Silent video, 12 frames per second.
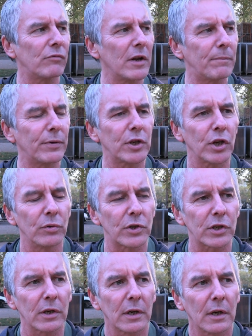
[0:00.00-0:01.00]

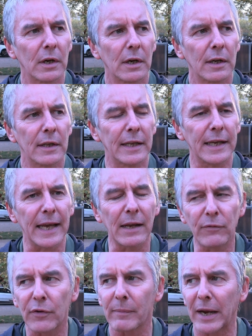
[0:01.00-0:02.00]
reproduce the
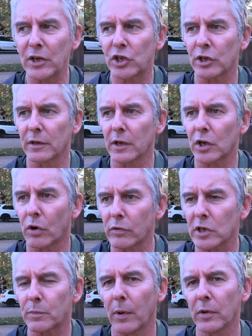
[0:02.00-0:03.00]
information that
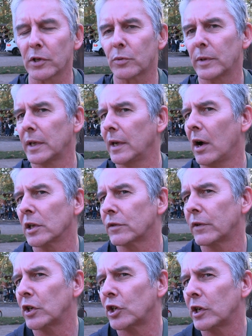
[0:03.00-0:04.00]
corresponds with the
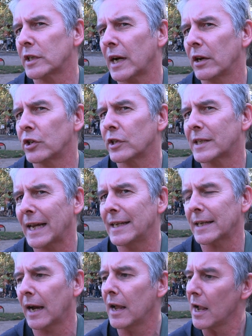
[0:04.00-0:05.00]
artificial intelligence
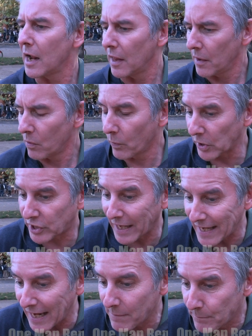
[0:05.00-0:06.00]
data, which
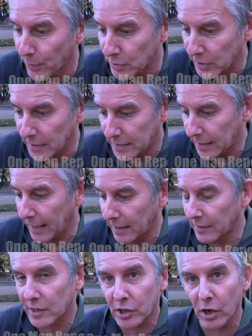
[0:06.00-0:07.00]
they inputted
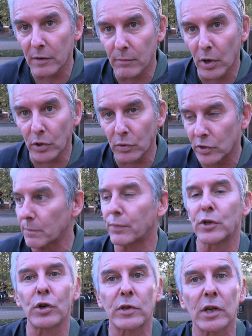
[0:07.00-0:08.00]
in certain models that
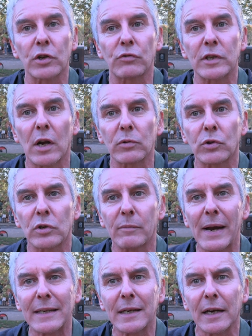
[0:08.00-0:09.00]
produce those results
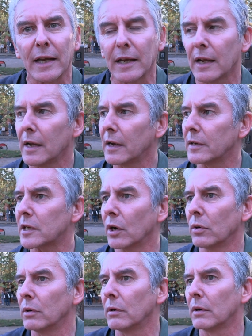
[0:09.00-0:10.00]
automatically. And
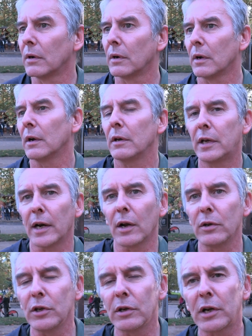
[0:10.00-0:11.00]
so,
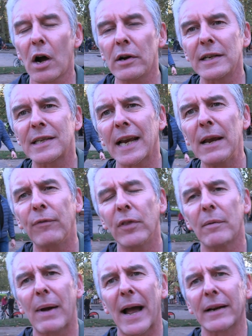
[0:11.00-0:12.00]
you can't escape
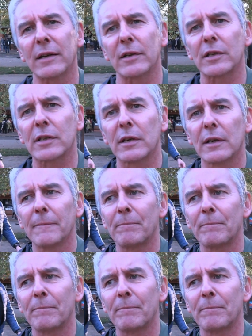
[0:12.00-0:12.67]
from the madness.